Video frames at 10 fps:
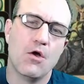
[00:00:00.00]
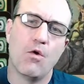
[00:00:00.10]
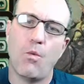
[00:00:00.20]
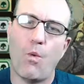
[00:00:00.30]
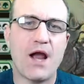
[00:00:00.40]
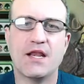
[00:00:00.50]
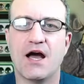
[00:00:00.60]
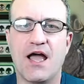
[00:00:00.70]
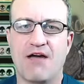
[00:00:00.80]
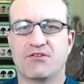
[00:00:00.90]
Why
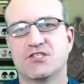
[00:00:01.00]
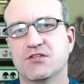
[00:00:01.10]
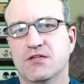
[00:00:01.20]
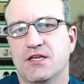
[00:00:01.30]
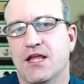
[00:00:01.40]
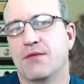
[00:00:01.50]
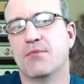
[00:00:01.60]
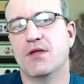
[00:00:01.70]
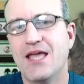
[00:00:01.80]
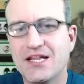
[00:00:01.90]
not have a silly name?
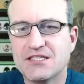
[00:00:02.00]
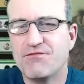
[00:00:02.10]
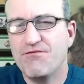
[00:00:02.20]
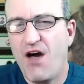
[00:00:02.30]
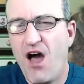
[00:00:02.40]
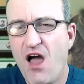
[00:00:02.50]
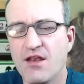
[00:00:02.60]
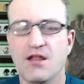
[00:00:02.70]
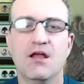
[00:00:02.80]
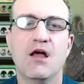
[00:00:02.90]
It's
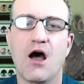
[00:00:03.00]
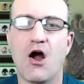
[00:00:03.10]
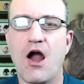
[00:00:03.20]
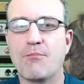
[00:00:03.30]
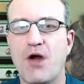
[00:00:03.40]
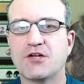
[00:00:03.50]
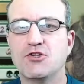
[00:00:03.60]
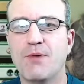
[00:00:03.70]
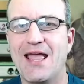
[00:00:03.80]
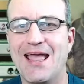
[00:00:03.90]
fun! Alright, brought to you
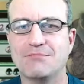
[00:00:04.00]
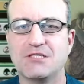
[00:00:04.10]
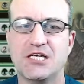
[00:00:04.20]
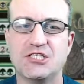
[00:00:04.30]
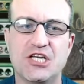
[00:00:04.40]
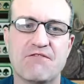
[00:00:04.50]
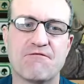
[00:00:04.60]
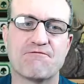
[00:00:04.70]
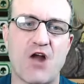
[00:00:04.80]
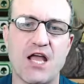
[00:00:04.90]
by MTG
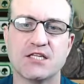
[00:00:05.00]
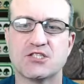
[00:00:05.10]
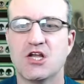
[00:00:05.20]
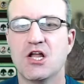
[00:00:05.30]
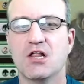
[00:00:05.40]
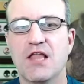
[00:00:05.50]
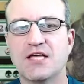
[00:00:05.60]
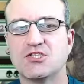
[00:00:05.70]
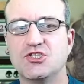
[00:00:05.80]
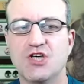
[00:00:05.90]
Friends.
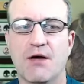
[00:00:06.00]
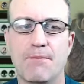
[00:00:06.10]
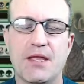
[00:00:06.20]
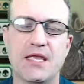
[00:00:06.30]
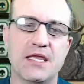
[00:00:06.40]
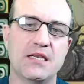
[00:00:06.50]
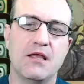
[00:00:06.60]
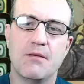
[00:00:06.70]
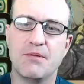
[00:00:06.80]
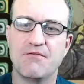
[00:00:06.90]
Let's jump in.
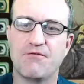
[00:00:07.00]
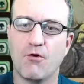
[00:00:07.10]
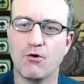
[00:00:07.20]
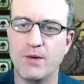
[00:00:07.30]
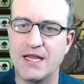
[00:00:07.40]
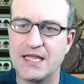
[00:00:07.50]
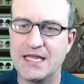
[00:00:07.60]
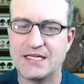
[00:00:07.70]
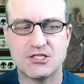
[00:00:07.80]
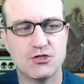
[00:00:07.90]
Before we
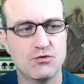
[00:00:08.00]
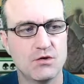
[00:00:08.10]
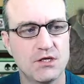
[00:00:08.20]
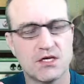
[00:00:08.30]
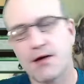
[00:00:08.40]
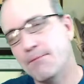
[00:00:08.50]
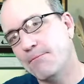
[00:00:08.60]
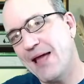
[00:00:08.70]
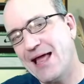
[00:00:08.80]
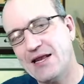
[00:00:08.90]
get to the
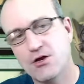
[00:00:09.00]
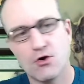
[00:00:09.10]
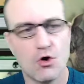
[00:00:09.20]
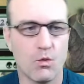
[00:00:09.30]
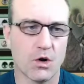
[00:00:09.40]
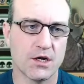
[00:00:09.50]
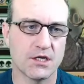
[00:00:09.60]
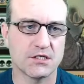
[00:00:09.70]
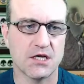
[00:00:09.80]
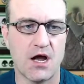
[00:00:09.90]
Commander, we're going to
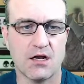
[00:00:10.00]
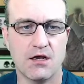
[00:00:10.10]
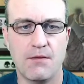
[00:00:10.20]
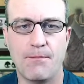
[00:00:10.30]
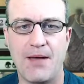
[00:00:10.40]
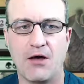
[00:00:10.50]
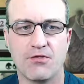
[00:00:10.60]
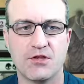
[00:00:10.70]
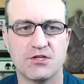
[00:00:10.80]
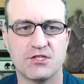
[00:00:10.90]
talk about
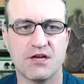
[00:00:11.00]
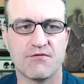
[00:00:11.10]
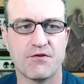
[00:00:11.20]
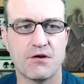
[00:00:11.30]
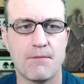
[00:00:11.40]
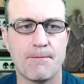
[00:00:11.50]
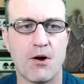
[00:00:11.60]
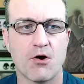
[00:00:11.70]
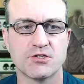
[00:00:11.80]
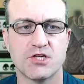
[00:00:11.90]
the different
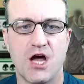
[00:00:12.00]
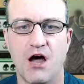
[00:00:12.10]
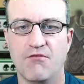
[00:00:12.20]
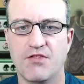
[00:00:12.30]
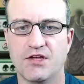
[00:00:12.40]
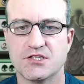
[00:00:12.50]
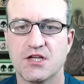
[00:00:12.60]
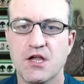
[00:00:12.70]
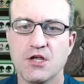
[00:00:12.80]
parts of this.